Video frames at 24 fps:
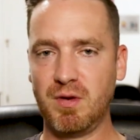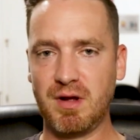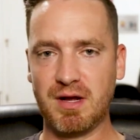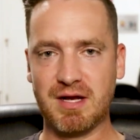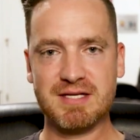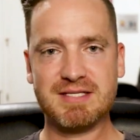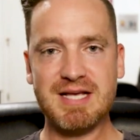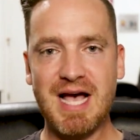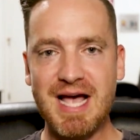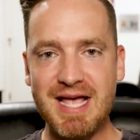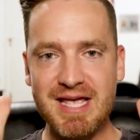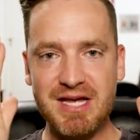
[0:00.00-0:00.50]

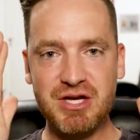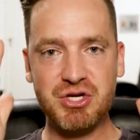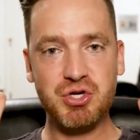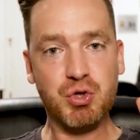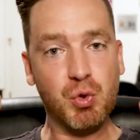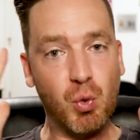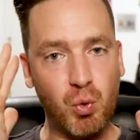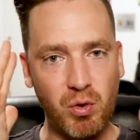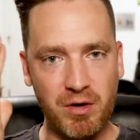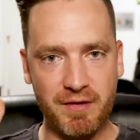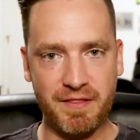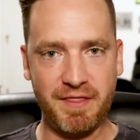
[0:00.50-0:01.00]
Because I
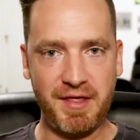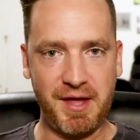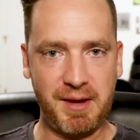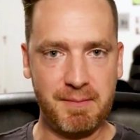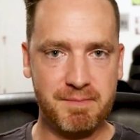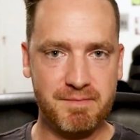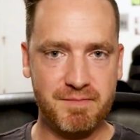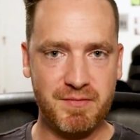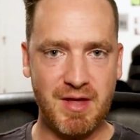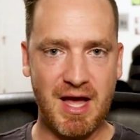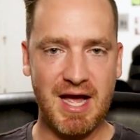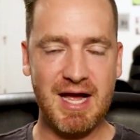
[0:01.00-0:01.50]
ignored
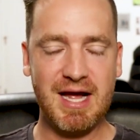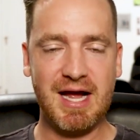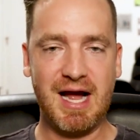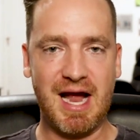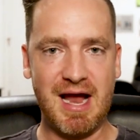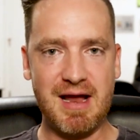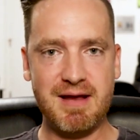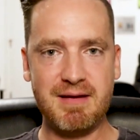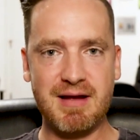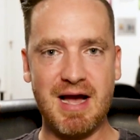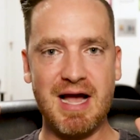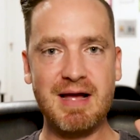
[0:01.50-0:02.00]
them. I,
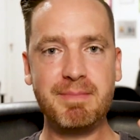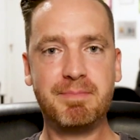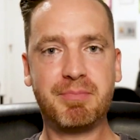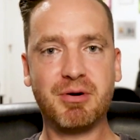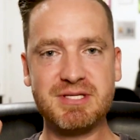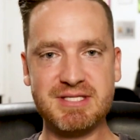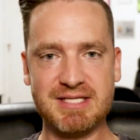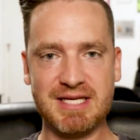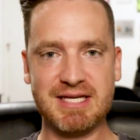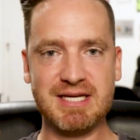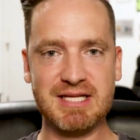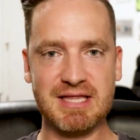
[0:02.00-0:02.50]
I, I,
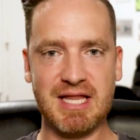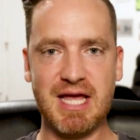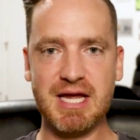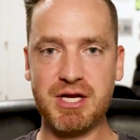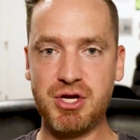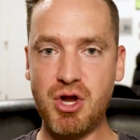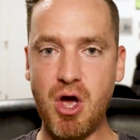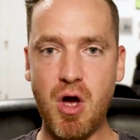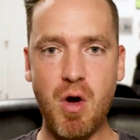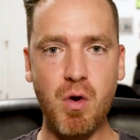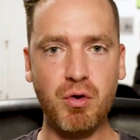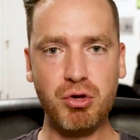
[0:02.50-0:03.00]
pretended like,
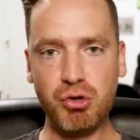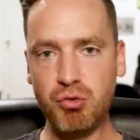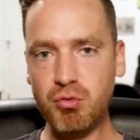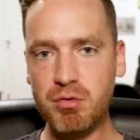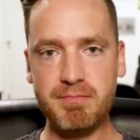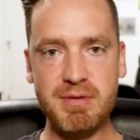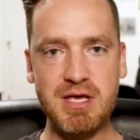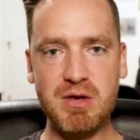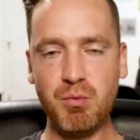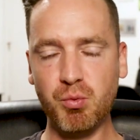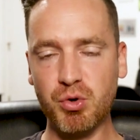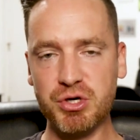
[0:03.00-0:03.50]
no, you
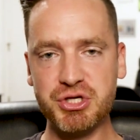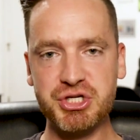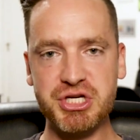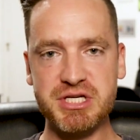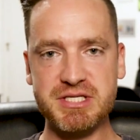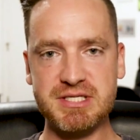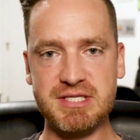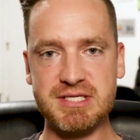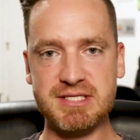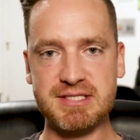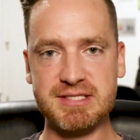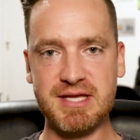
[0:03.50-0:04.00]
and me, we're
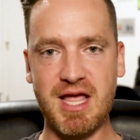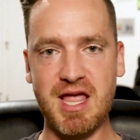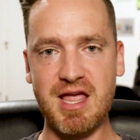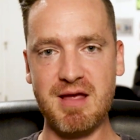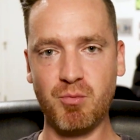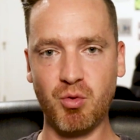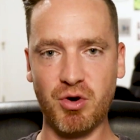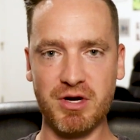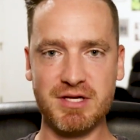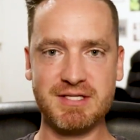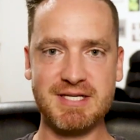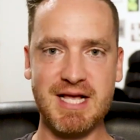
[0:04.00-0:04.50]
just the
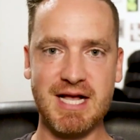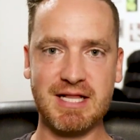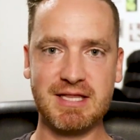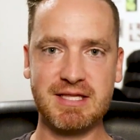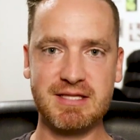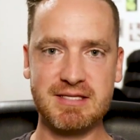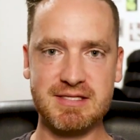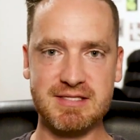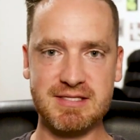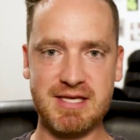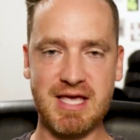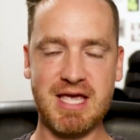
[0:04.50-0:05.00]
same. We're
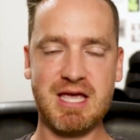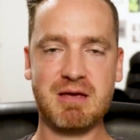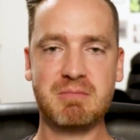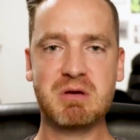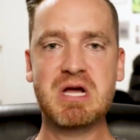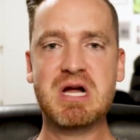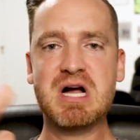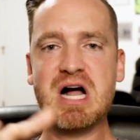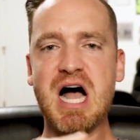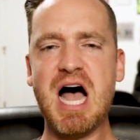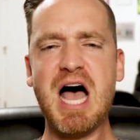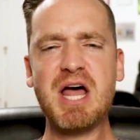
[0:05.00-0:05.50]
exactly the same.
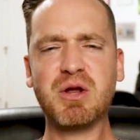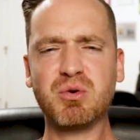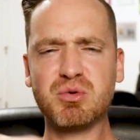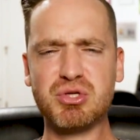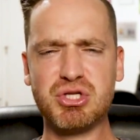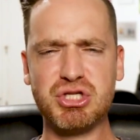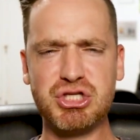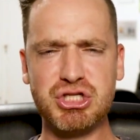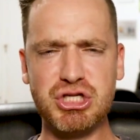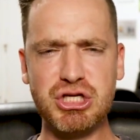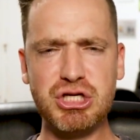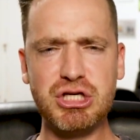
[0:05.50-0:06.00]
I don't
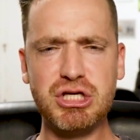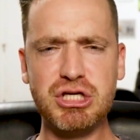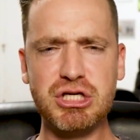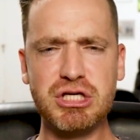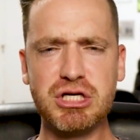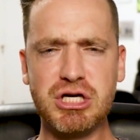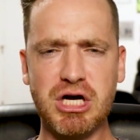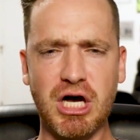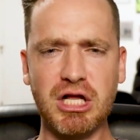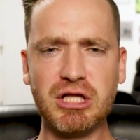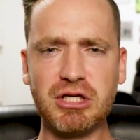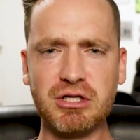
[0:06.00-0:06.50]
see
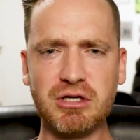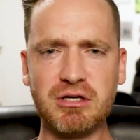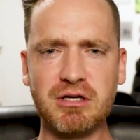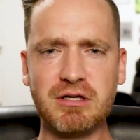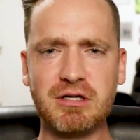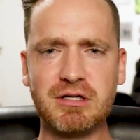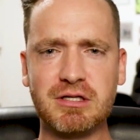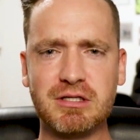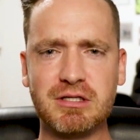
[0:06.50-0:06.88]
color.